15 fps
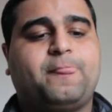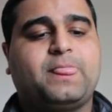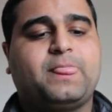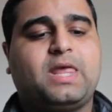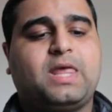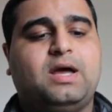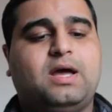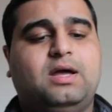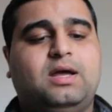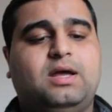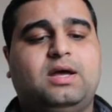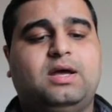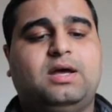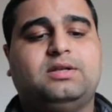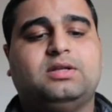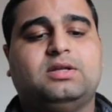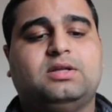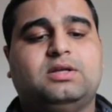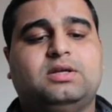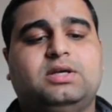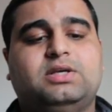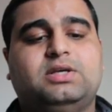And
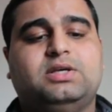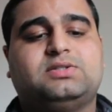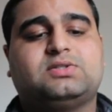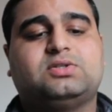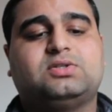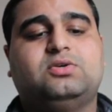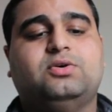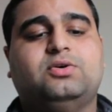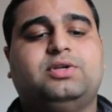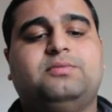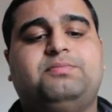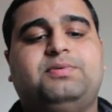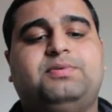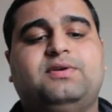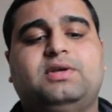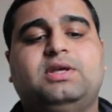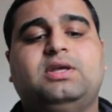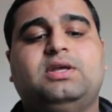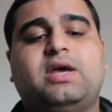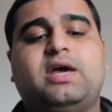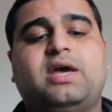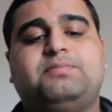he's good in PvE
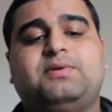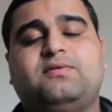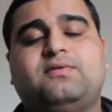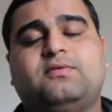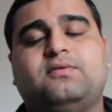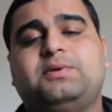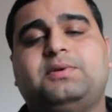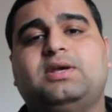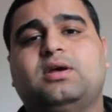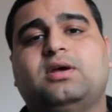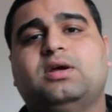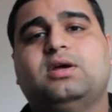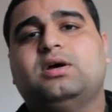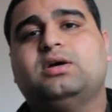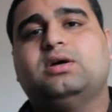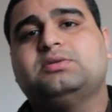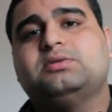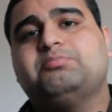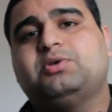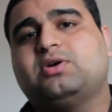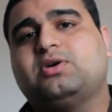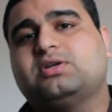and PvP
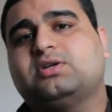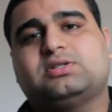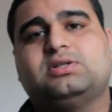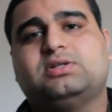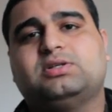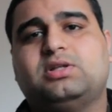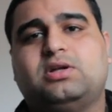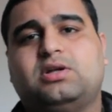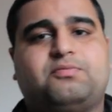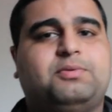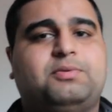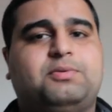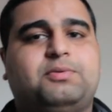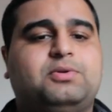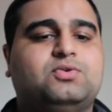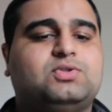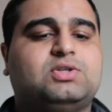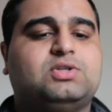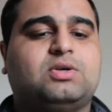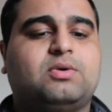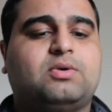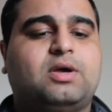because a lot of people using
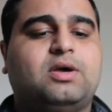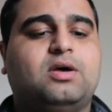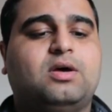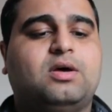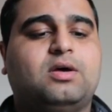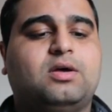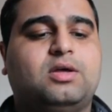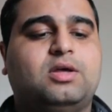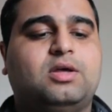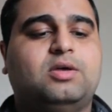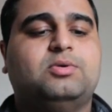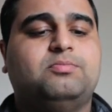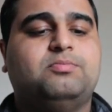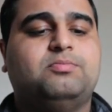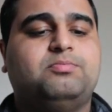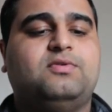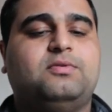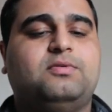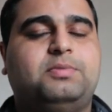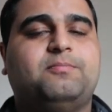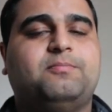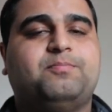him in
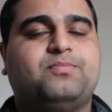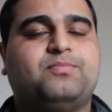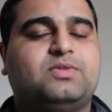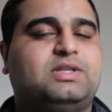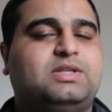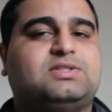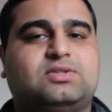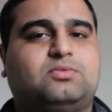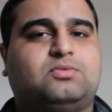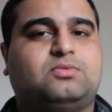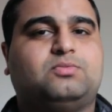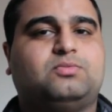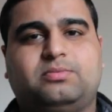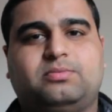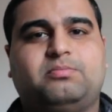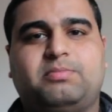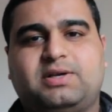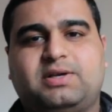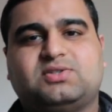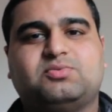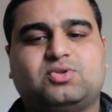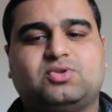PvP. That's not what makes
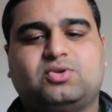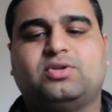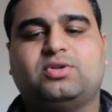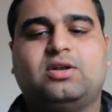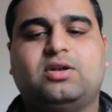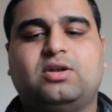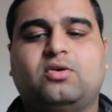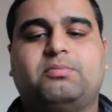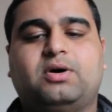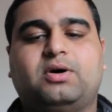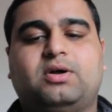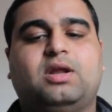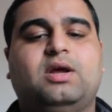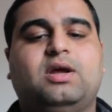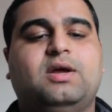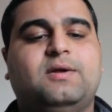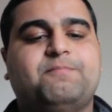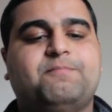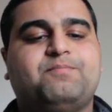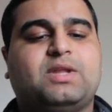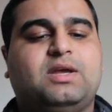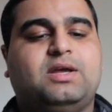him so good alone, but
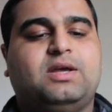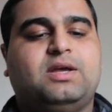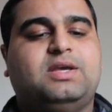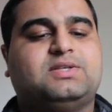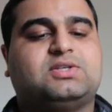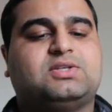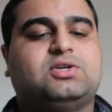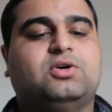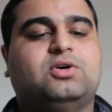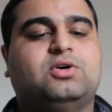he's a good